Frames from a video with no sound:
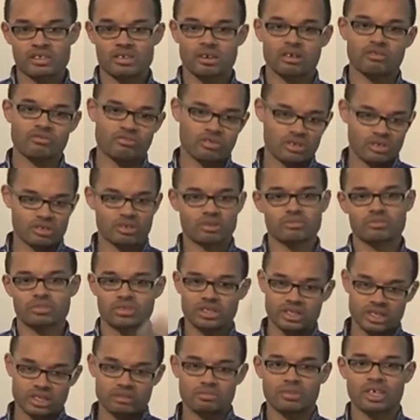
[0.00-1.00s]
So, for example, I
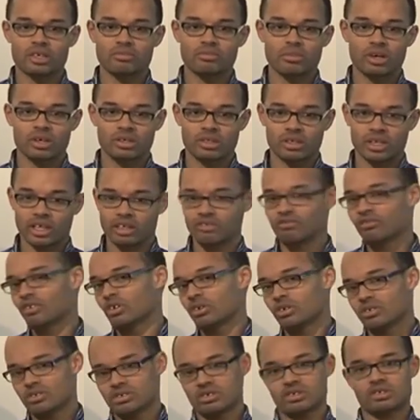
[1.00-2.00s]
did meet Martha Lane
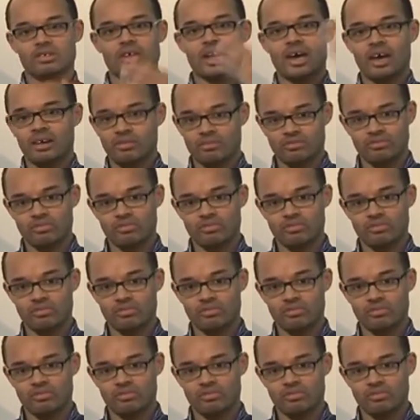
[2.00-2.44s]
Fox to